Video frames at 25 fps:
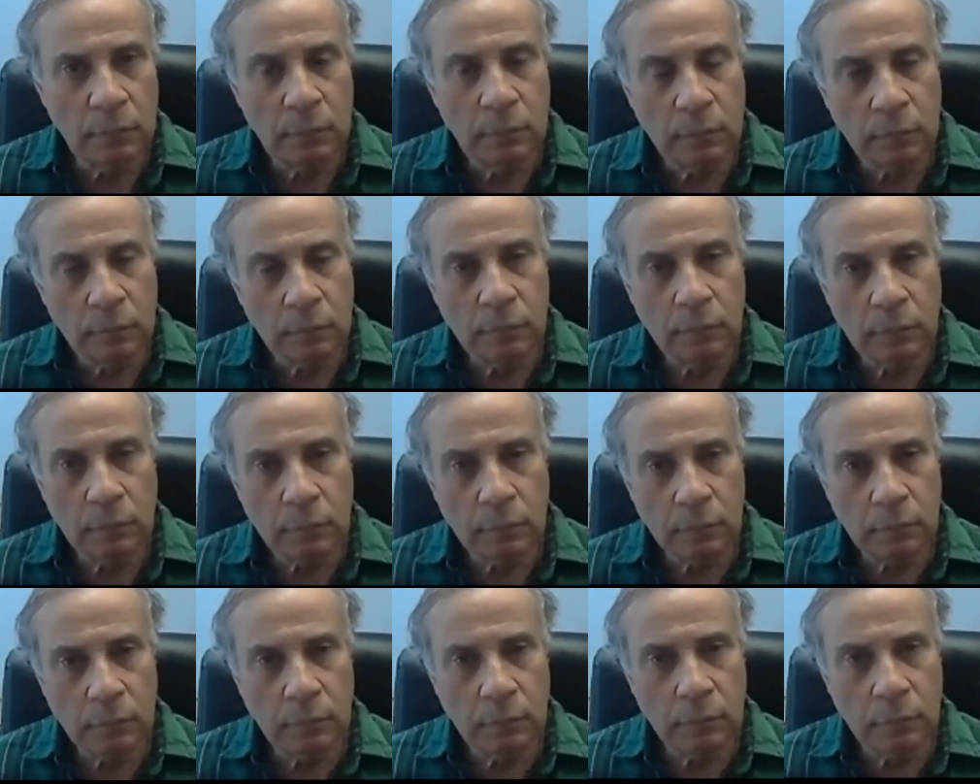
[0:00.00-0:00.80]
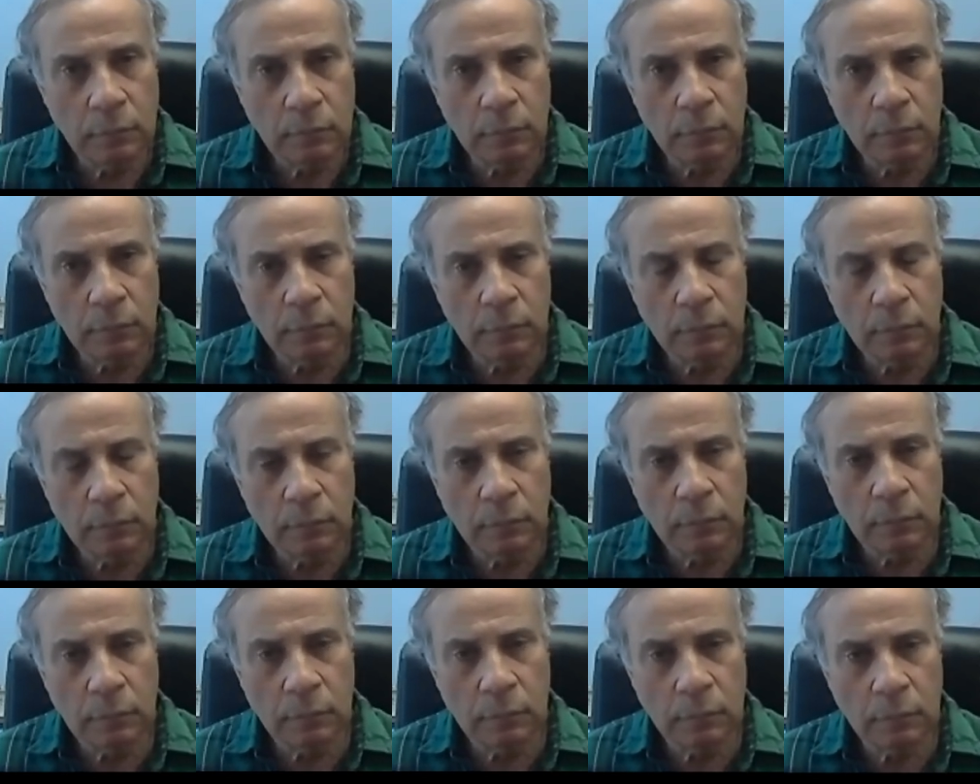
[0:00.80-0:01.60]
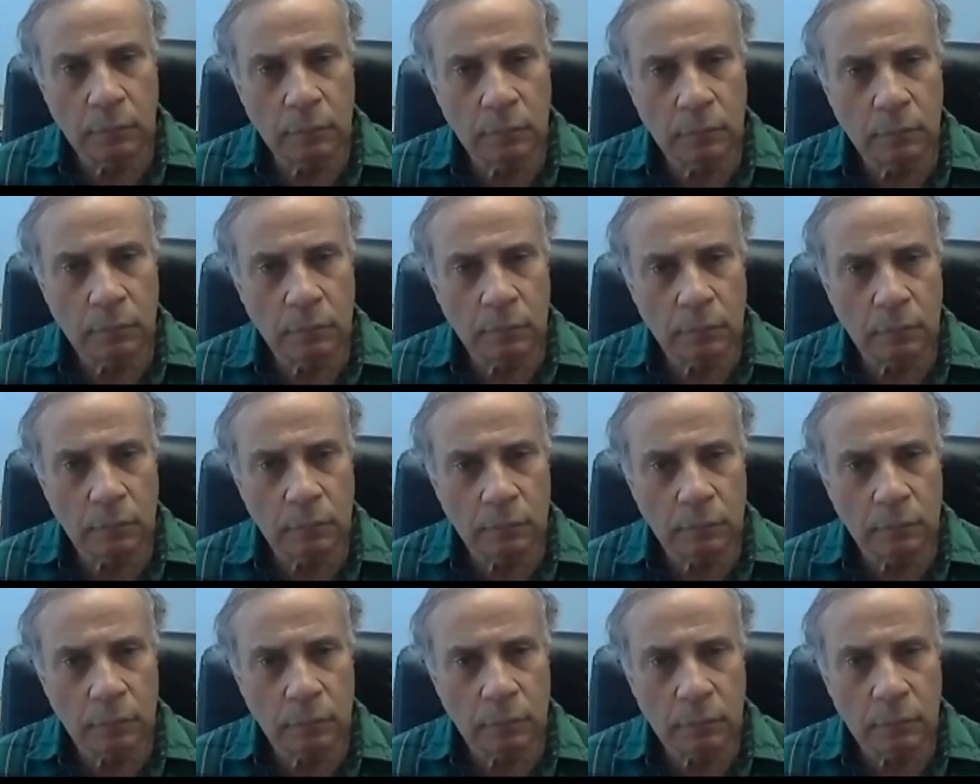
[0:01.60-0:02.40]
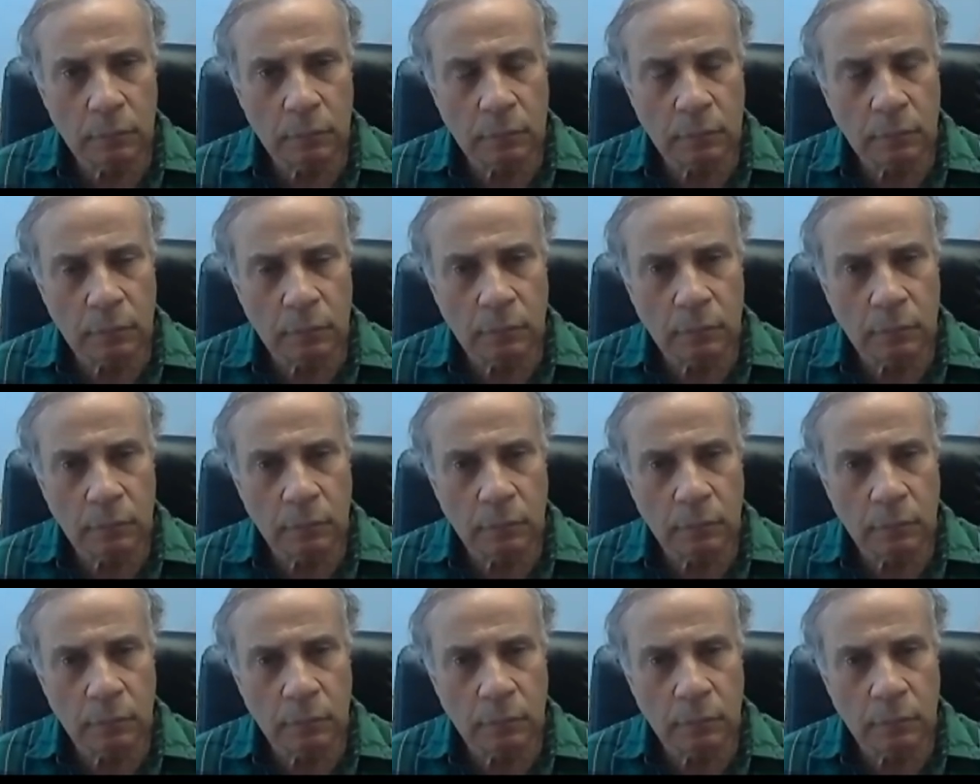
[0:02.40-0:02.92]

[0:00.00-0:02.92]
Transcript: No words are spoken by the person on screen.